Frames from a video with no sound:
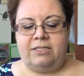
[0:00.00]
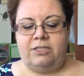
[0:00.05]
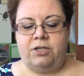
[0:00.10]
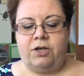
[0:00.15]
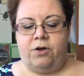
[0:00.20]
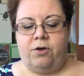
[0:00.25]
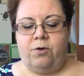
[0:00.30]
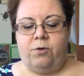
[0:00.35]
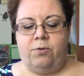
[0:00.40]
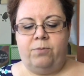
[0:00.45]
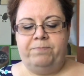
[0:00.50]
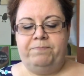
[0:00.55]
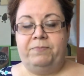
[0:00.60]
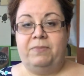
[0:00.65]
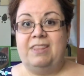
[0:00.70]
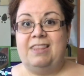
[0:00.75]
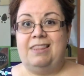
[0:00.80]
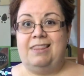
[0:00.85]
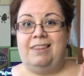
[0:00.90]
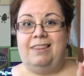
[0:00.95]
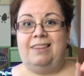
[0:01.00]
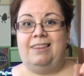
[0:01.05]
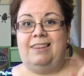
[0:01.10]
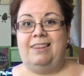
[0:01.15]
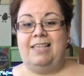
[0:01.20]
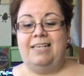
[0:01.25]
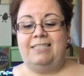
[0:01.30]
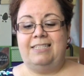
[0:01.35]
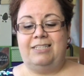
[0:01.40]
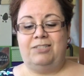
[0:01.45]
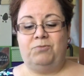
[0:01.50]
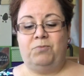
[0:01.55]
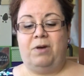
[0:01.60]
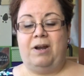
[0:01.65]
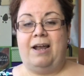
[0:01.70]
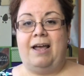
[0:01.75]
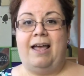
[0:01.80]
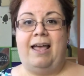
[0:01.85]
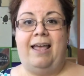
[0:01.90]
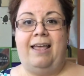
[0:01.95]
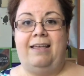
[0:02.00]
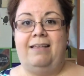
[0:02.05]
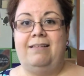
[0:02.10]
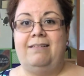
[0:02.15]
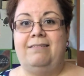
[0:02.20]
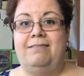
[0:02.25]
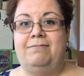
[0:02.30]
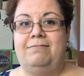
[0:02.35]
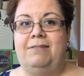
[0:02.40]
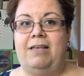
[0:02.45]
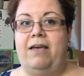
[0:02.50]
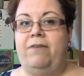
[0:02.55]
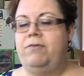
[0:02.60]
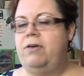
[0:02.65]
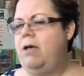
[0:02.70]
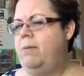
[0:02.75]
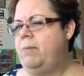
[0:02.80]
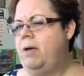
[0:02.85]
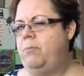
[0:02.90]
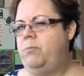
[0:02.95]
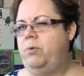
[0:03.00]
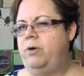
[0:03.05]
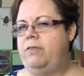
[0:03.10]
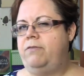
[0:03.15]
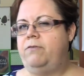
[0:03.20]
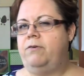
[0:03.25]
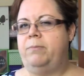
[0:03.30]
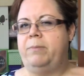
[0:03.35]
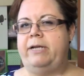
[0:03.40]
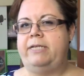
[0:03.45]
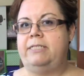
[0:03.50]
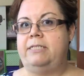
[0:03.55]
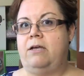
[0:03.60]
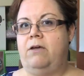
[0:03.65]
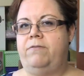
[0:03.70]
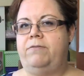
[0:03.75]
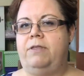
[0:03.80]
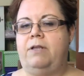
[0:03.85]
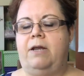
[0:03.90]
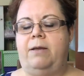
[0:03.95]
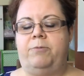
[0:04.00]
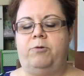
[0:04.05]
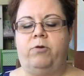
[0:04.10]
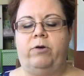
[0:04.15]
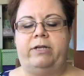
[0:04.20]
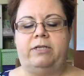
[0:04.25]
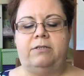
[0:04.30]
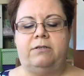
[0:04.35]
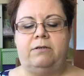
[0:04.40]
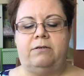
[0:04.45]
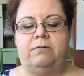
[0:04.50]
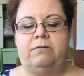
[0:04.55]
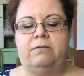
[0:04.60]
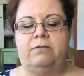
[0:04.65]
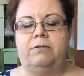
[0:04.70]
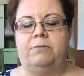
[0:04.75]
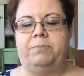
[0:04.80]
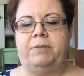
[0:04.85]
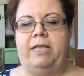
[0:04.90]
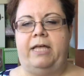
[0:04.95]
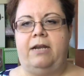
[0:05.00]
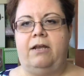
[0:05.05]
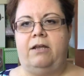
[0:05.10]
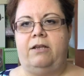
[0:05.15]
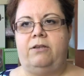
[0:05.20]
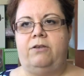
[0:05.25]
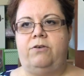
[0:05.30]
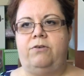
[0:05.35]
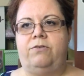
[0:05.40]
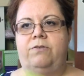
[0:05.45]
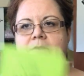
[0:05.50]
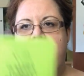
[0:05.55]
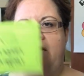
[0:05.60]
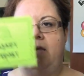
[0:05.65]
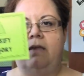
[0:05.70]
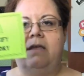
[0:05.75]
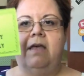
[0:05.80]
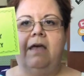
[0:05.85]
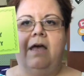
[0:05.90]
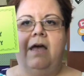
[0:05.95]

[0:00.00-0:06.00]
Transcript: so this is what I have come up with for myself that I'm going to plan on using.